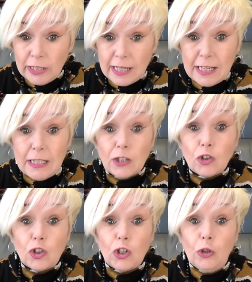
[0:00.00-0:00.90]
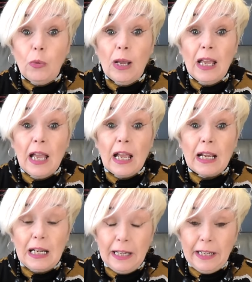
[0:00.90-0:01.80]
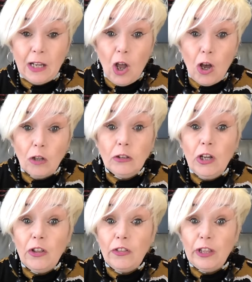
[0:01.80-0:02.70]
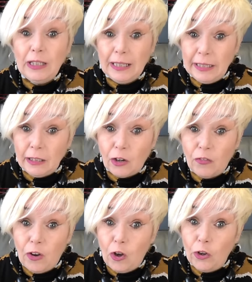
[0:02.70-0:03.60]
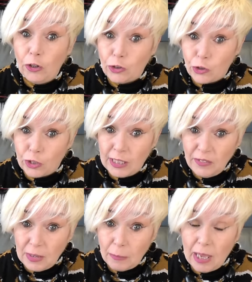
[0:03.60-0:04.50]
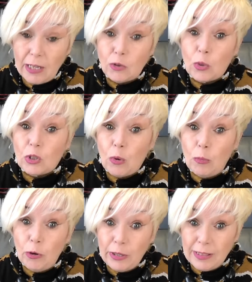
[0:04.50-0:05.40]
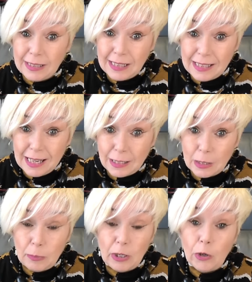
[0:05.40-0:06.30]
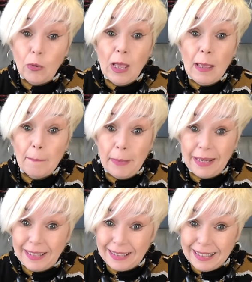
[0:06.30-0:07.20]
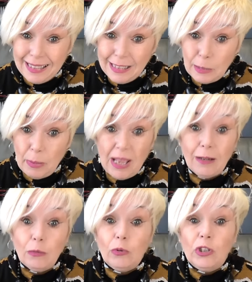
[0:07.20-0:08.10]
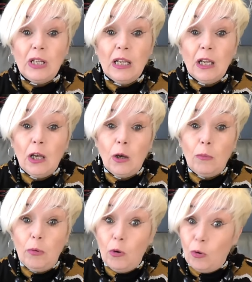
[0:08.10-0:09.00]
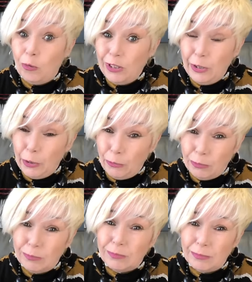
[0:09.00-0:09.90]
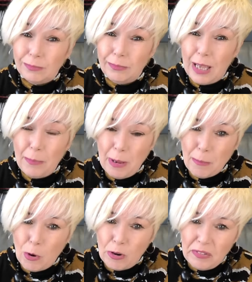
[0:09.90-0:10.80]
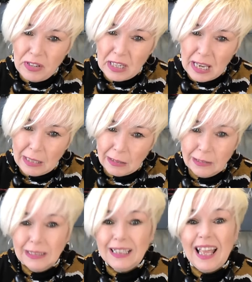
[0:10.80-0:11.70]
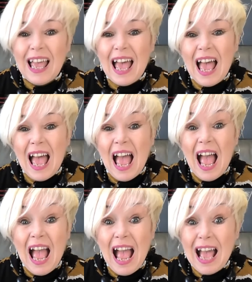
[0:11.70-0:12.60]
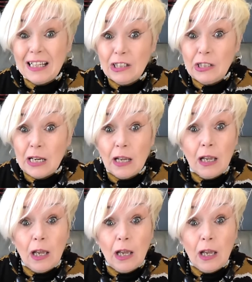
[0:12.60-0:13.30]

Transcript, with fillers: you need to click on the link for her Just Giving page, which we'll put in the details below. Pay at least a pound, but you know, a bit more if you can. And